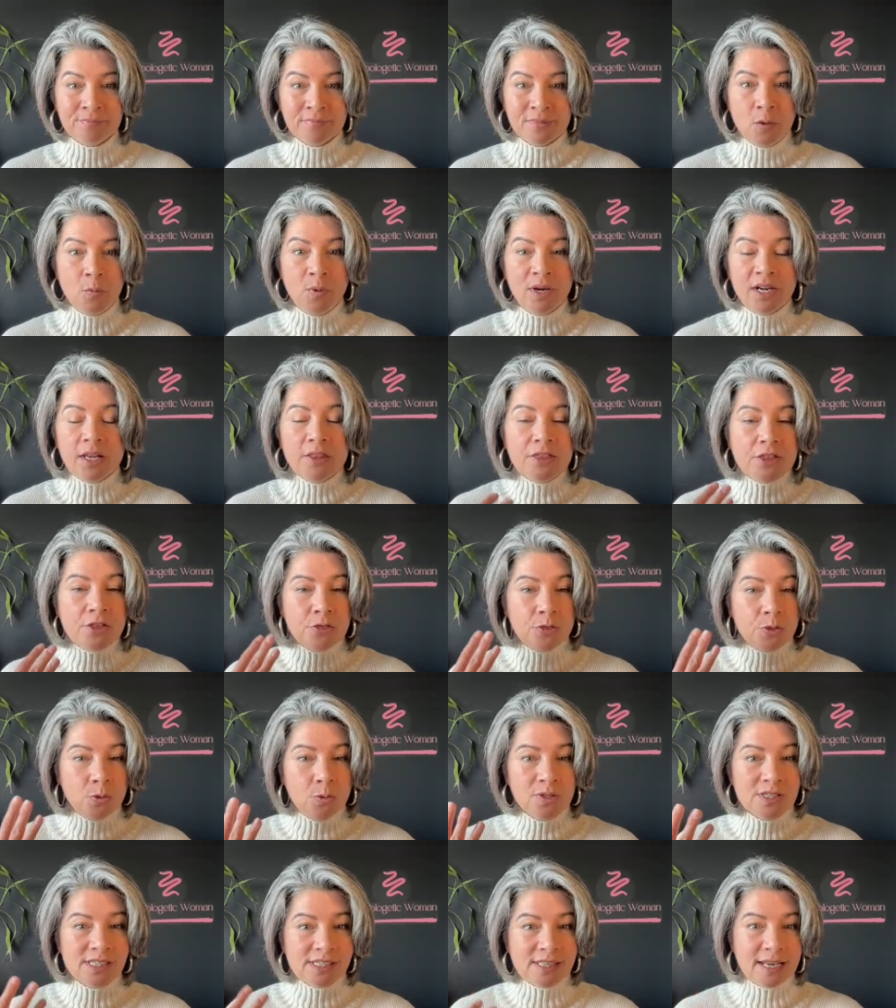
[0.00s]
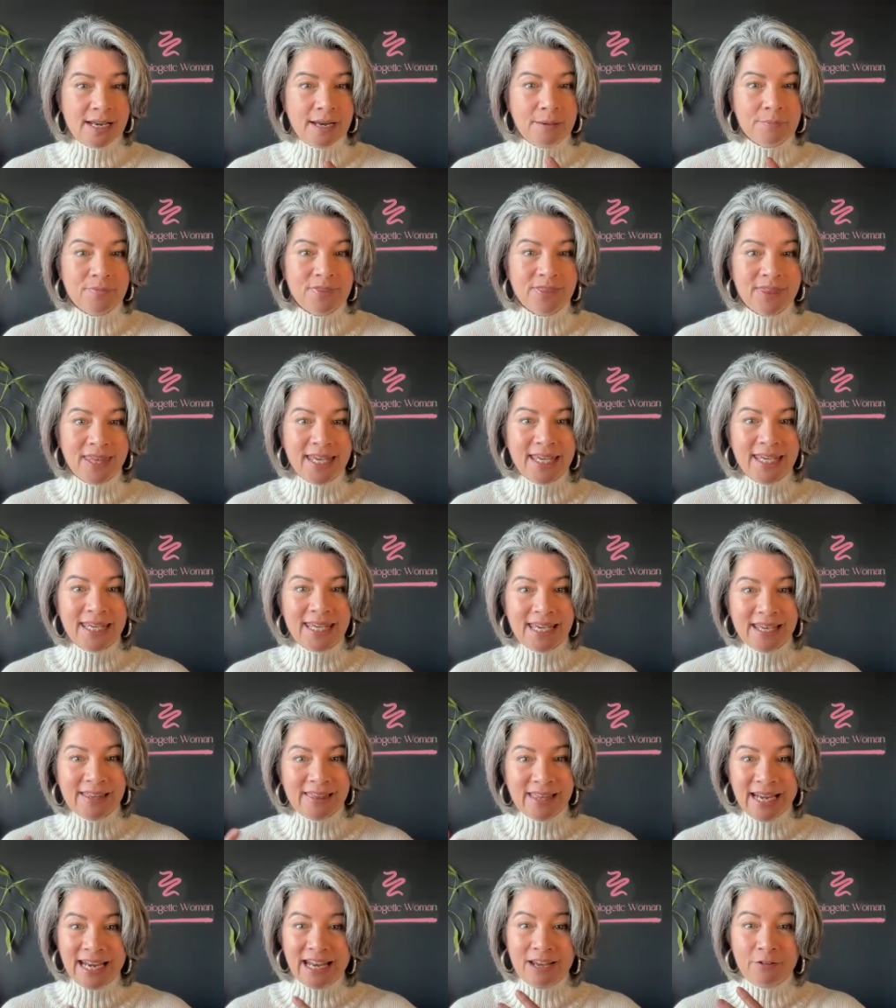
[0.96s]
What are the thoughts that I'm
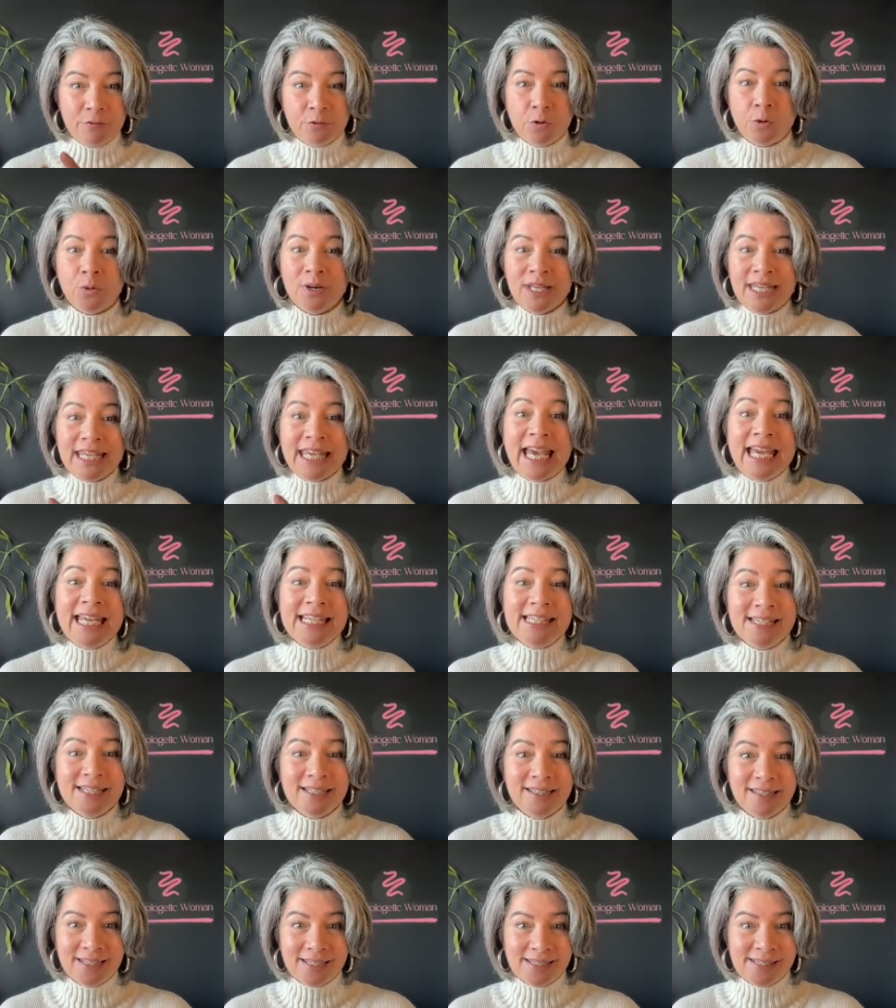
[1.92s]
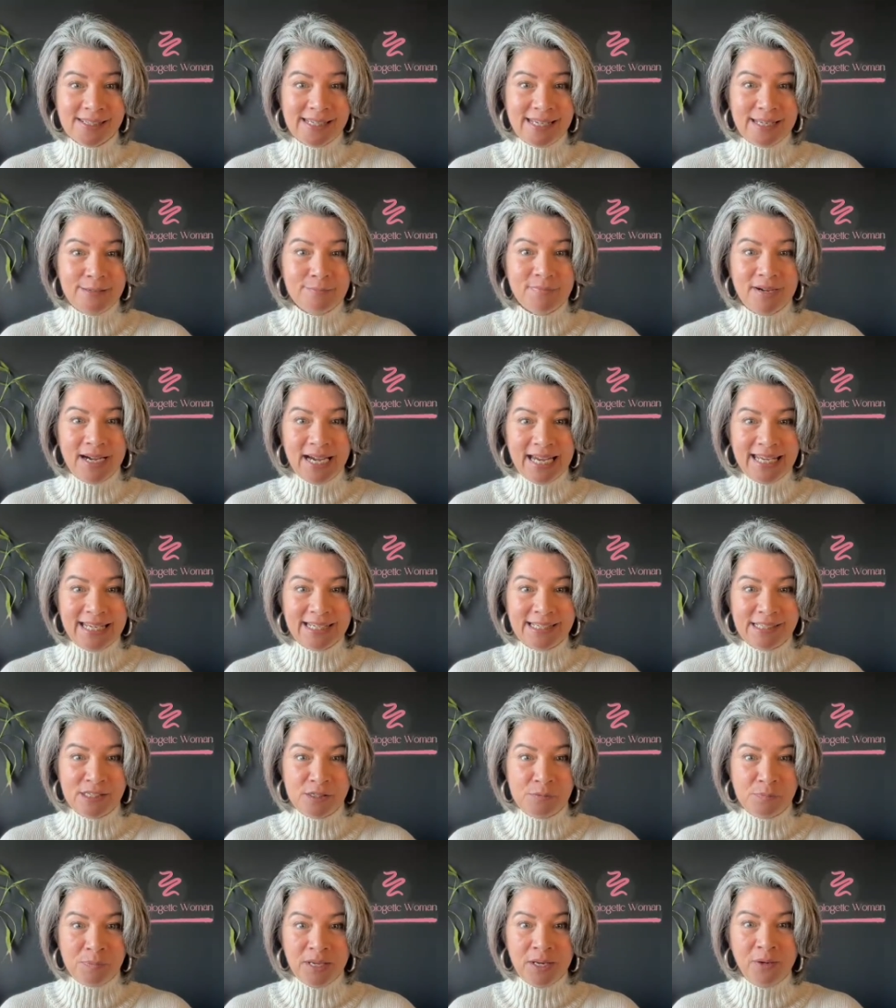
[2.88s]
thinking that have created this in my
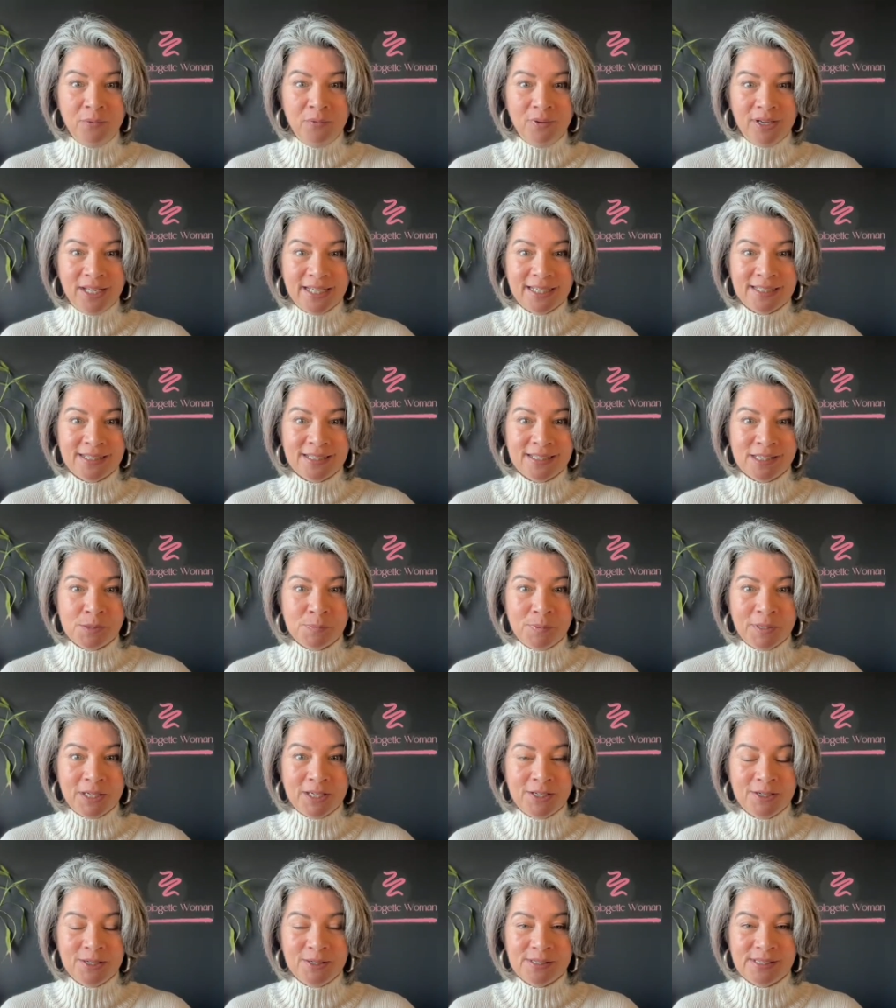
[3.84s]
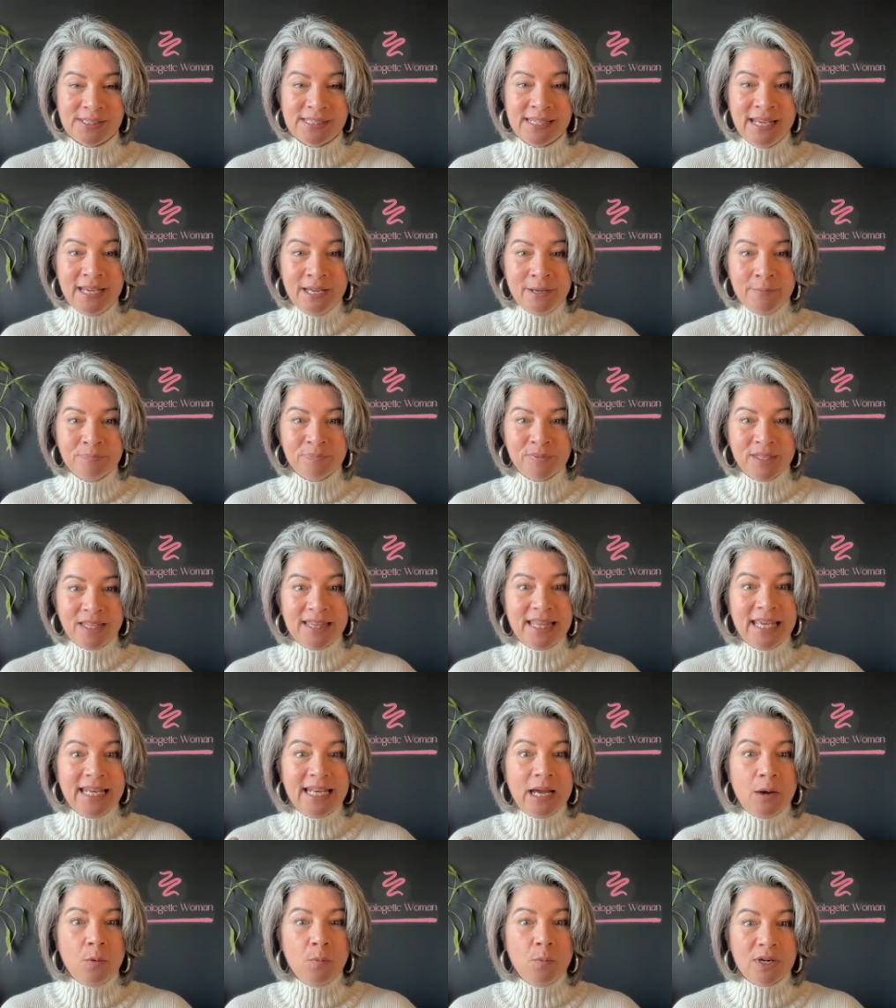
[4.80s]
experience? Because
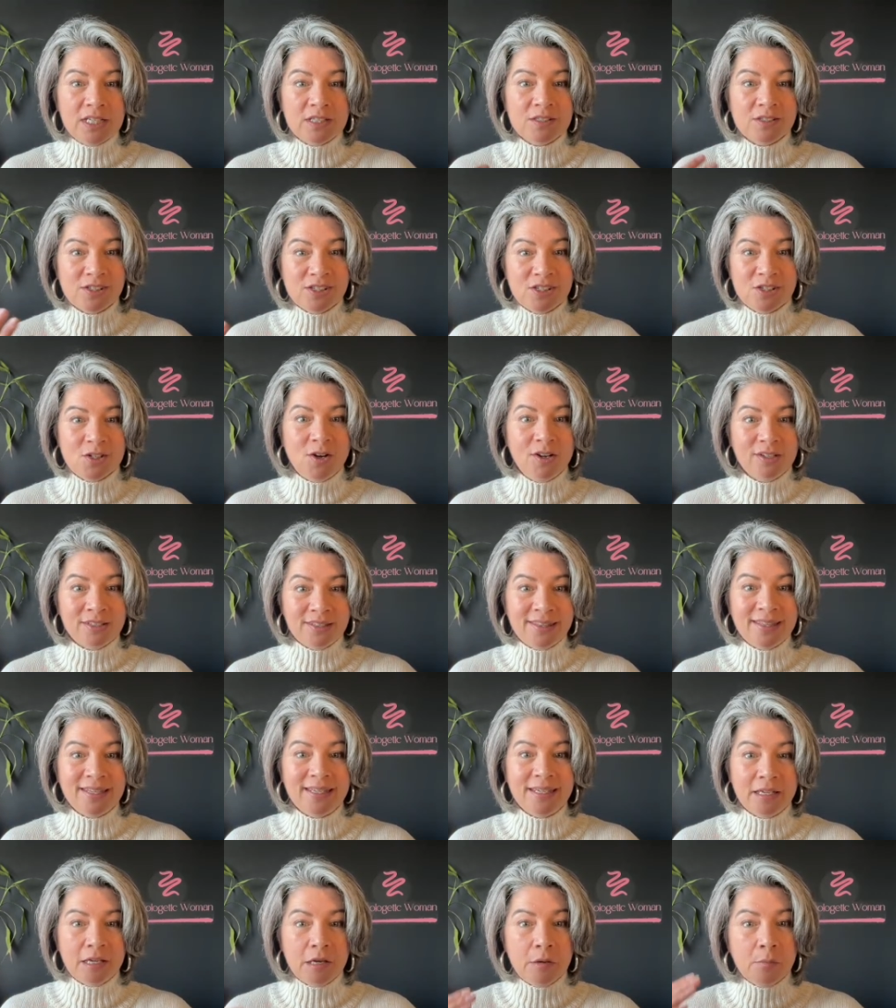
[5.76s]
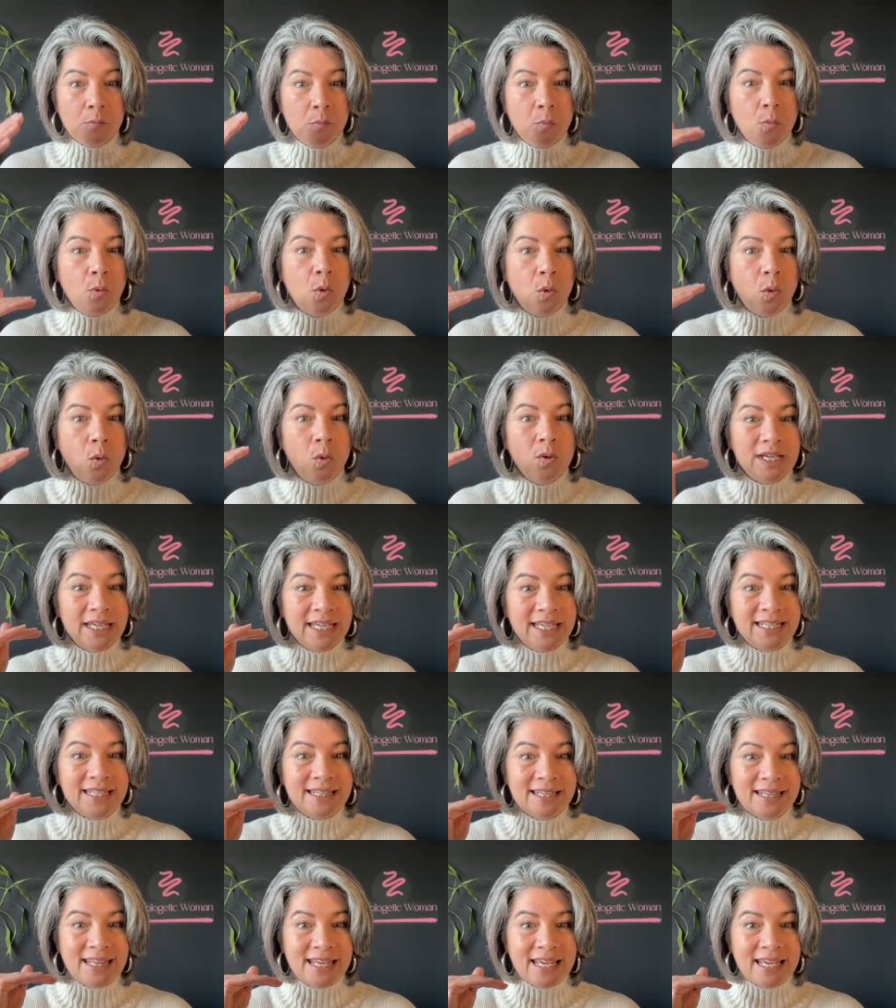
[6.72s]
then I want to start thinking more
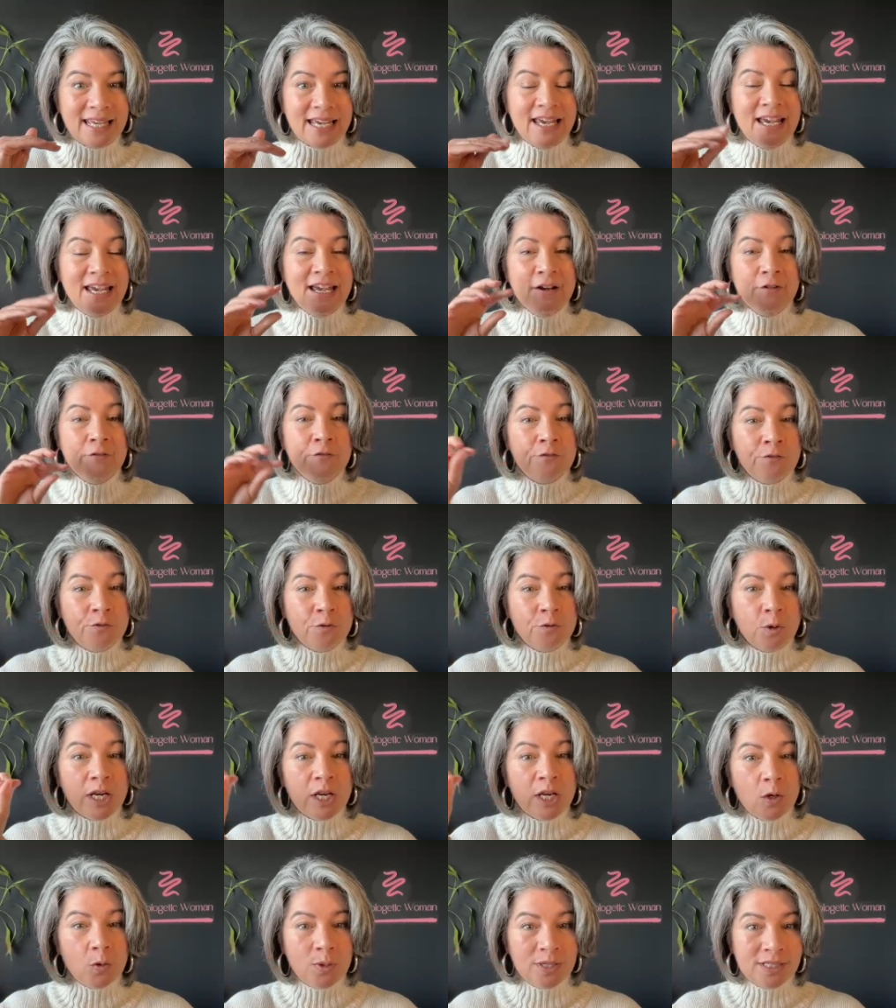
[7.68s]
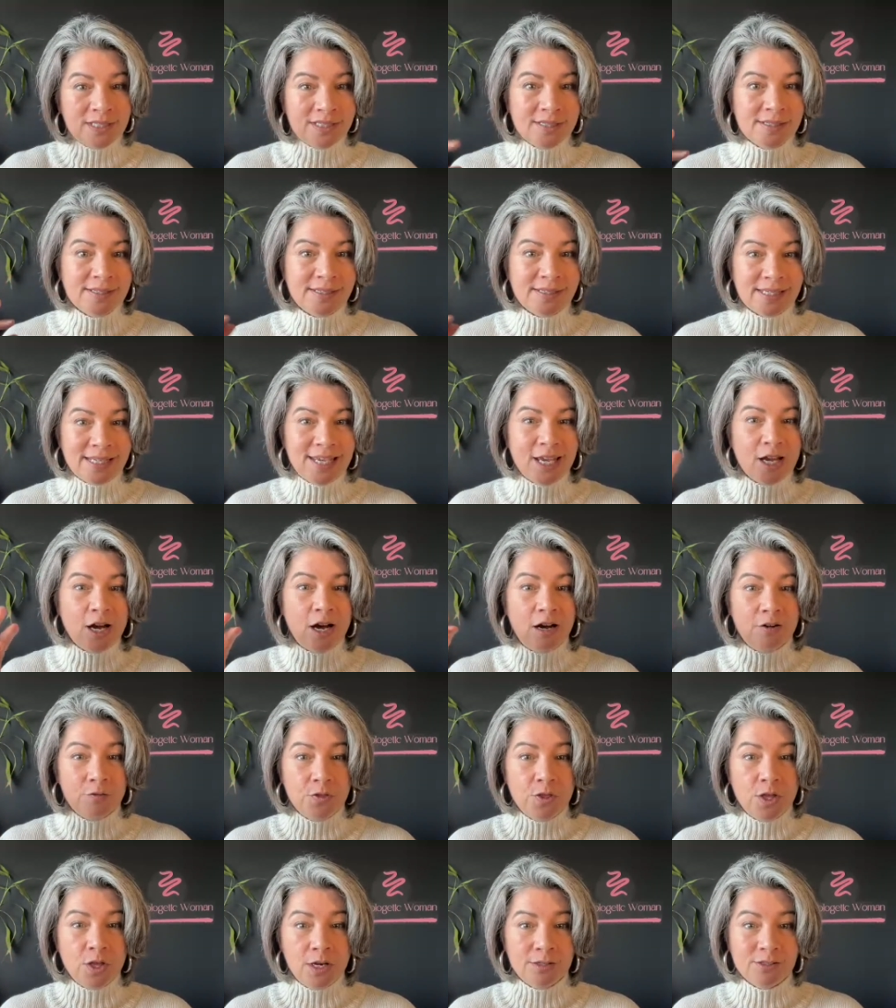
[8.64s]
in the frequency of
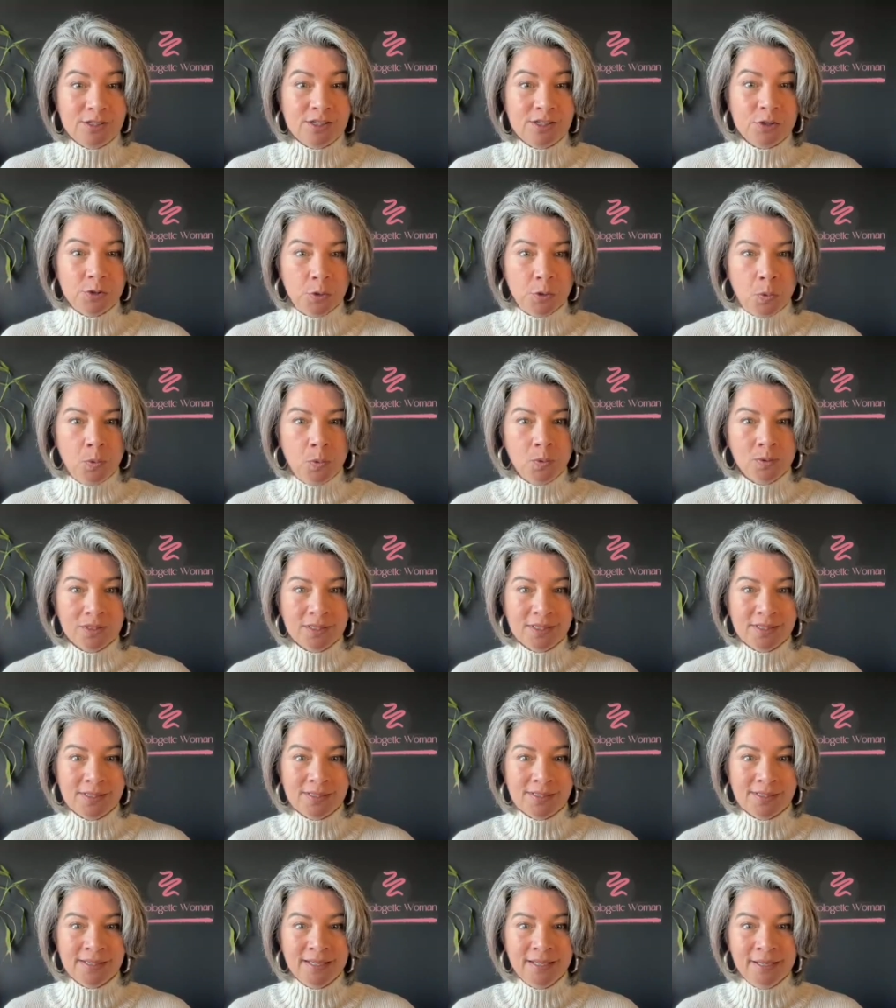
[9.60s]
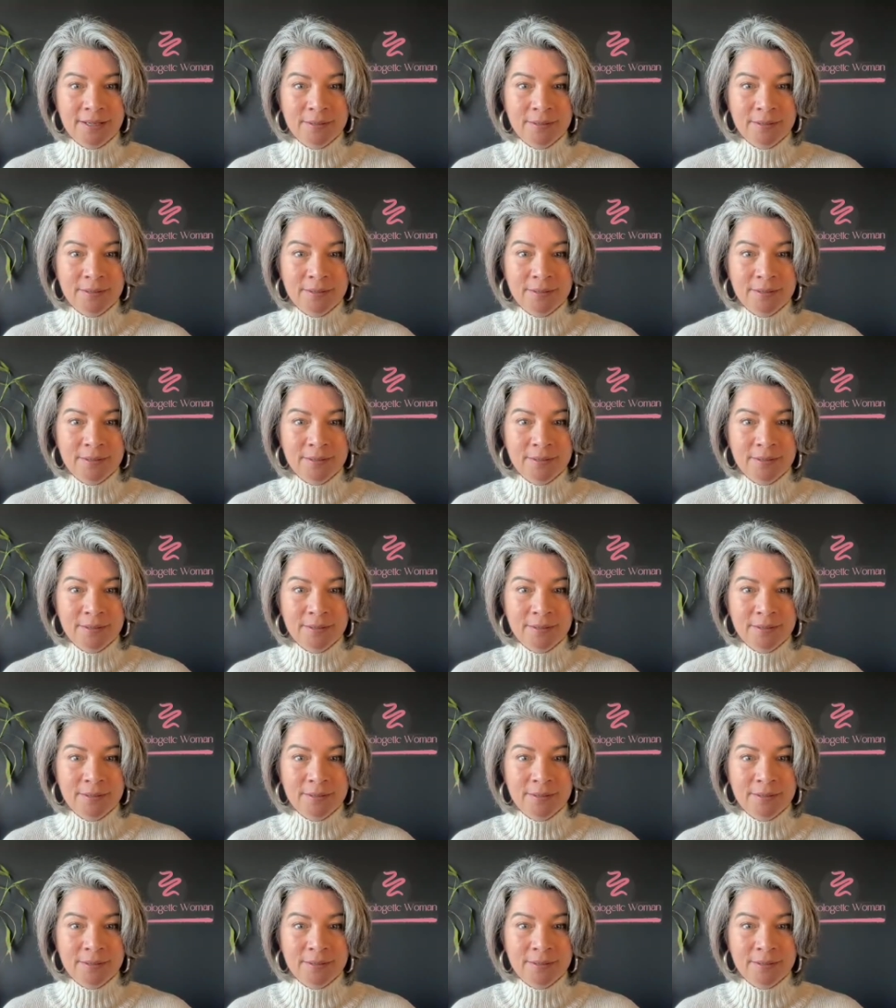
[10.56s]
those thoughts.